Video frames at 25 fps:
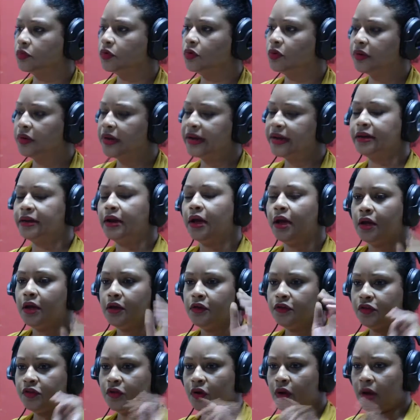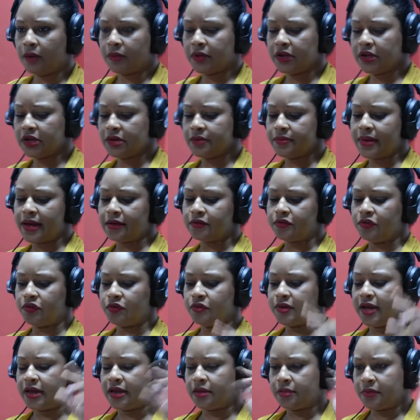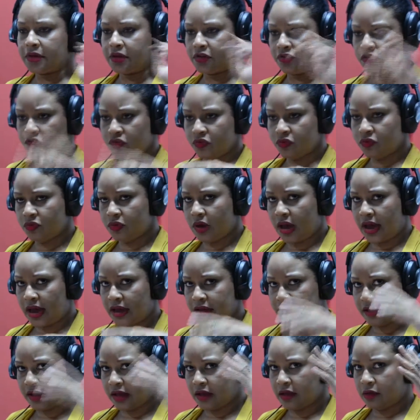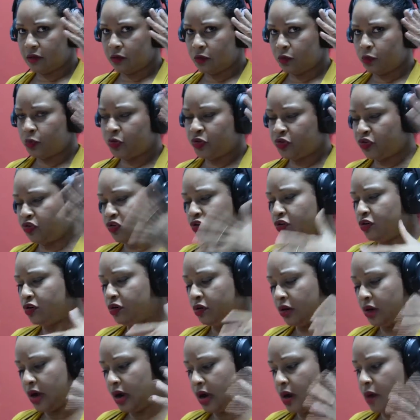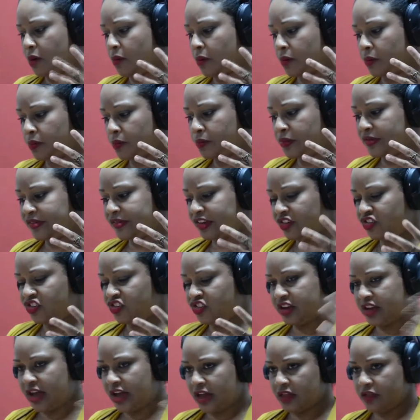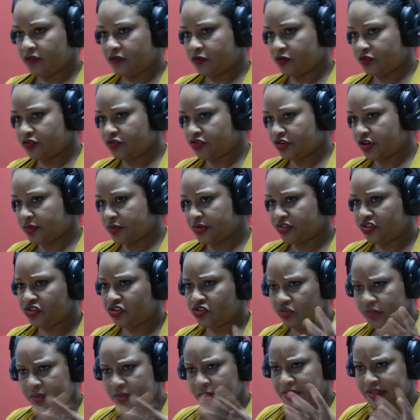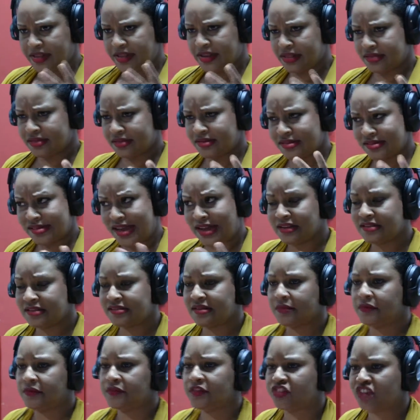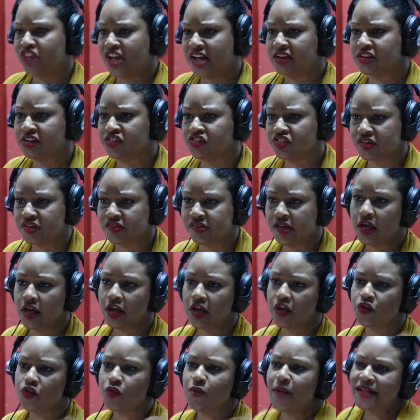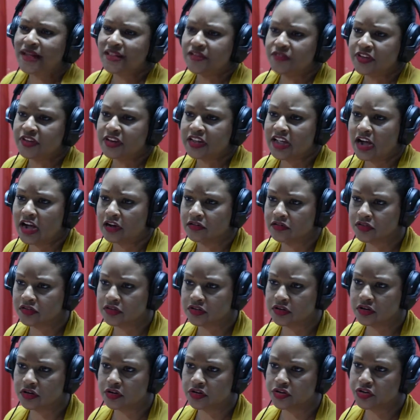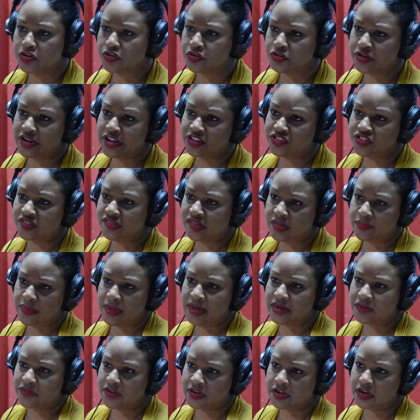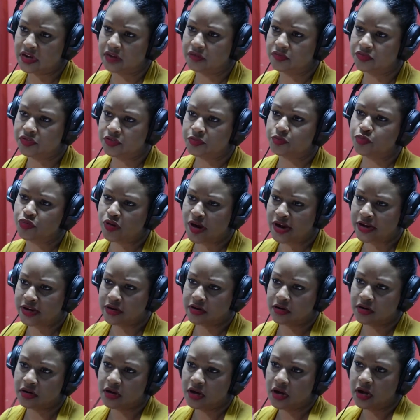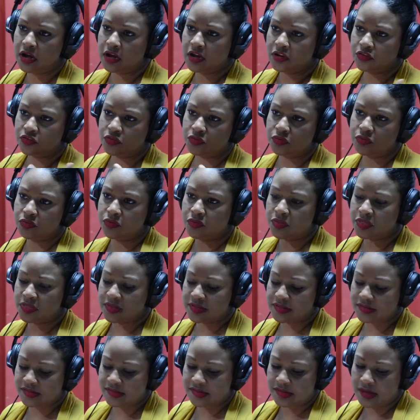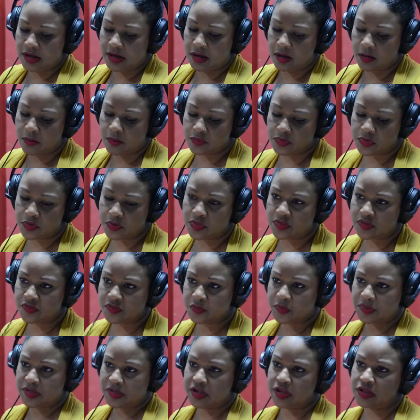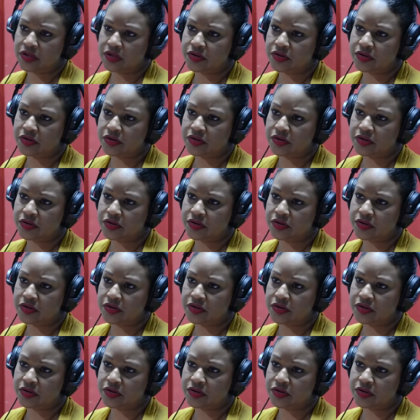All right. So I'm going to come back to you, Kenny, because you with your position at the Forestry Commission, you'll be able to tell us some of the challenges you might have encountered or your agency might have encountered prior to this particular